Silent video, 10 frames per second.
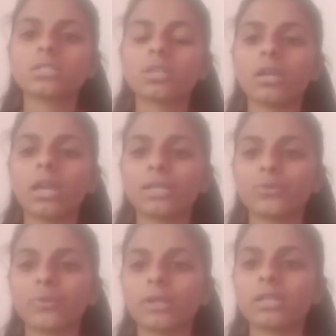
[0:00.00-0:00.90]

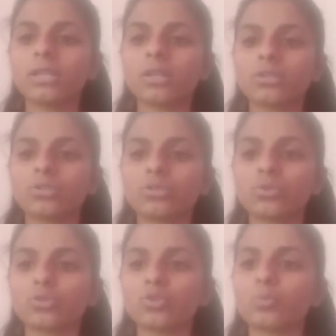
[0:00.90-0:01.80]
adequately
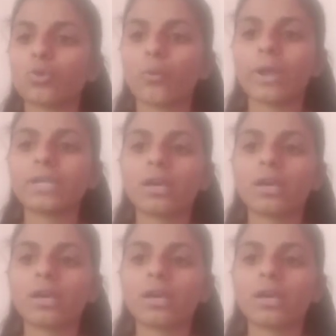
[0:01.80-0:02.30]
constituted to provide